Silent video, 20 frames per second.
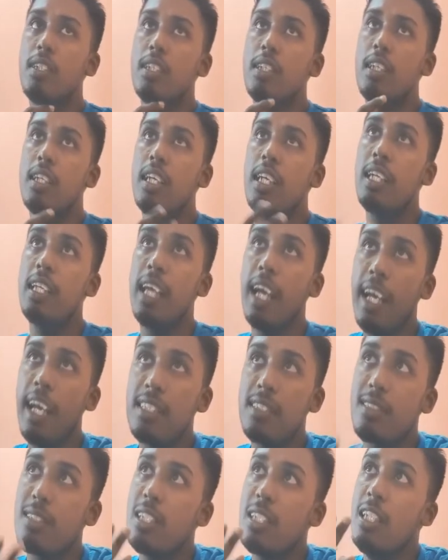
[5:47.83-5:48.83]
it
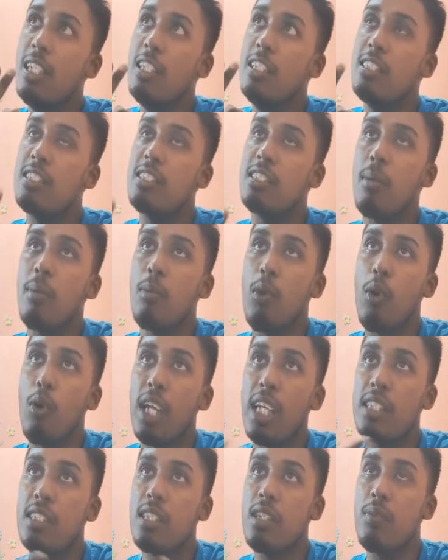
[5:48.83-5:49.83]
has some
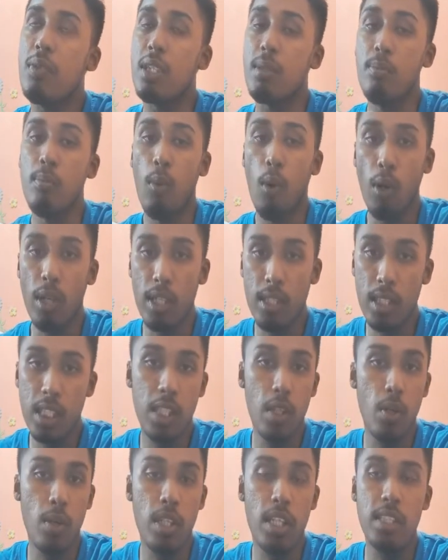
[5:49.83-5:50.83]
connection with modern
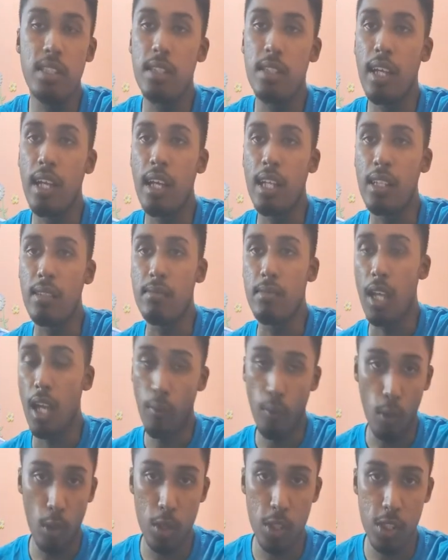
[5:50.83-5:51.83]
theories like
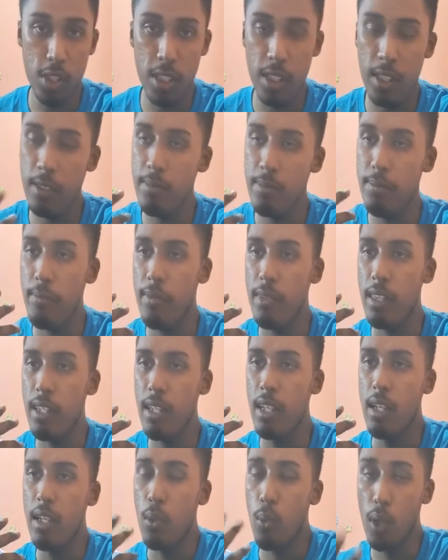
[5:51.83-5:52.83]
evolution,
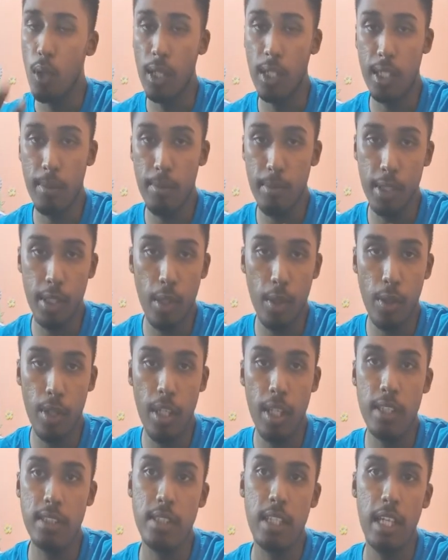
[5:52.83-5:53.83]
quantum
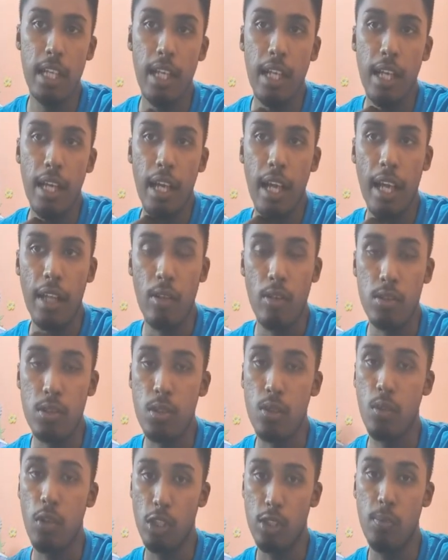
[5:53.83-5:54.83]
theories, and also
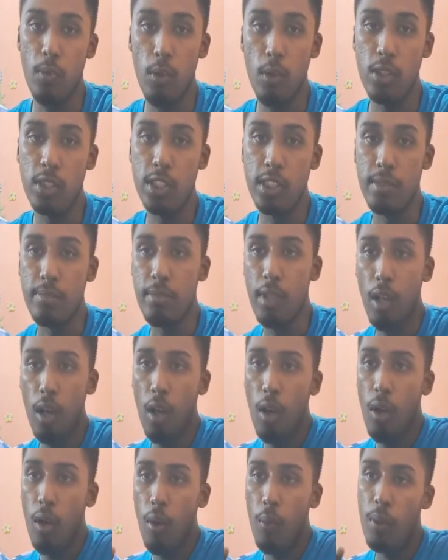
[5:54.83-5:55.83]
cosmology,
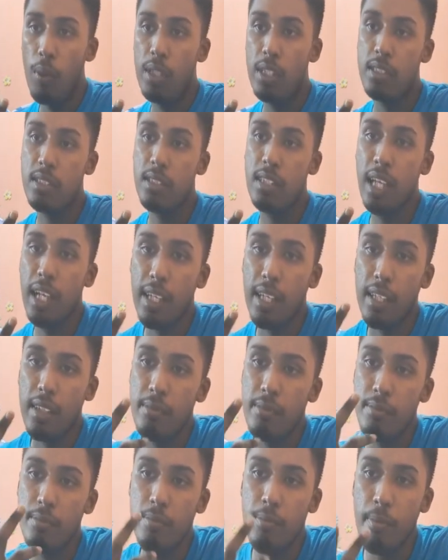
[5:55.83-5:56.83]
which is like
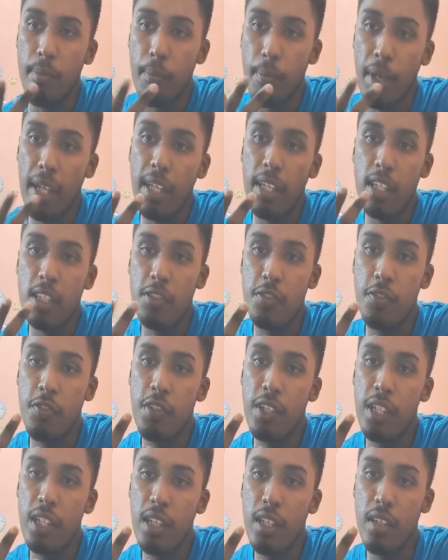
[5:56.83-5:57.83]
make us
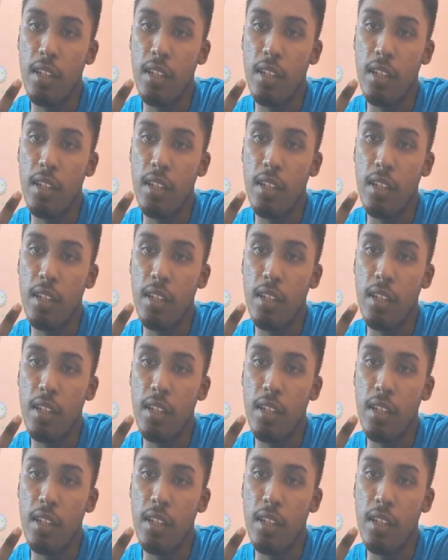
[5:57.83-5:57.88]
feel